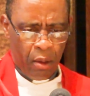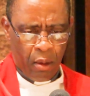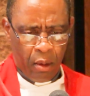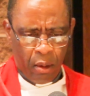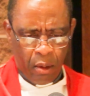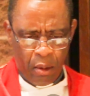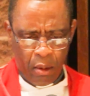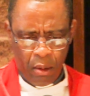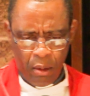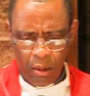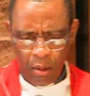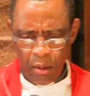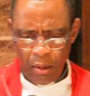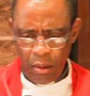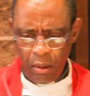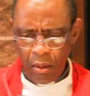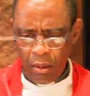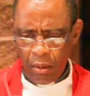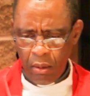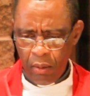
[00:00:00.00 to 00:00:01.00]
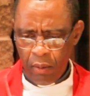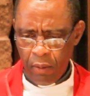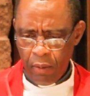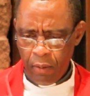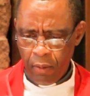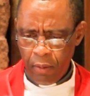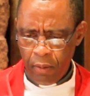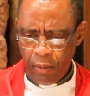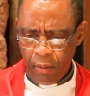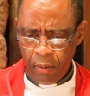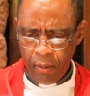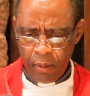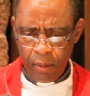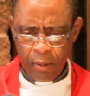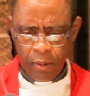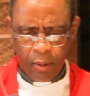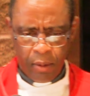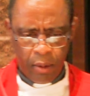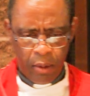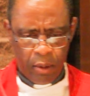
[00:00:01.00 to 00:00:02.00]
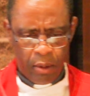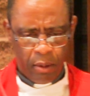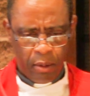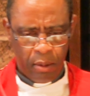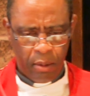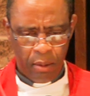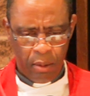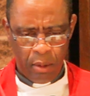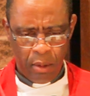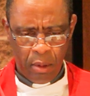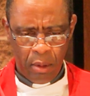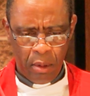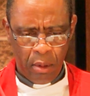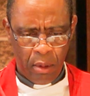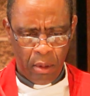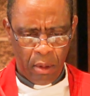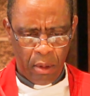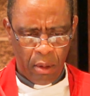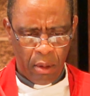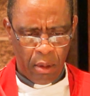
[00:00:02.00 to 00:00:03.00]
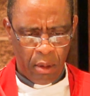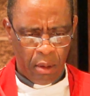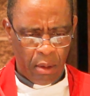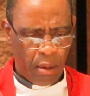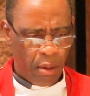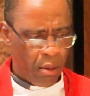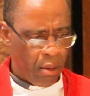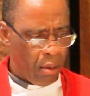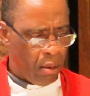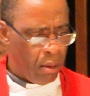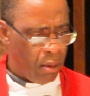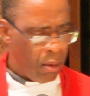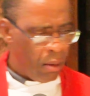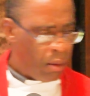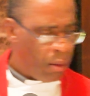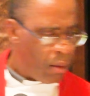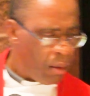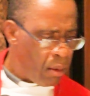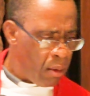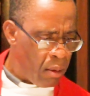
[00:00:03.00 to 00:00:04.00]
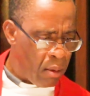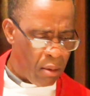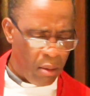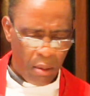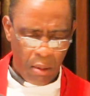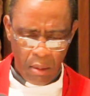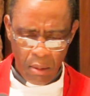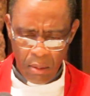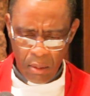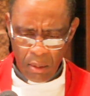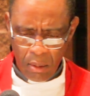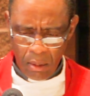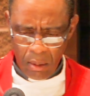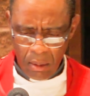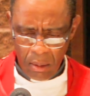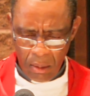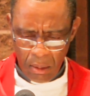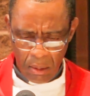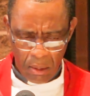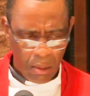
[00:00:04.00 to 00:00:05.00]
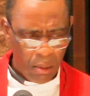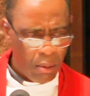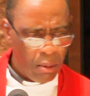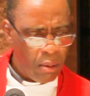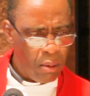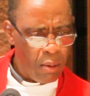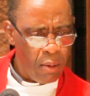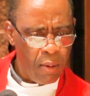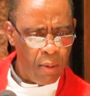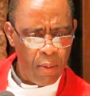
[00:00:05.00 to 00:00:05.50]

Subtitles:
Nothing is said.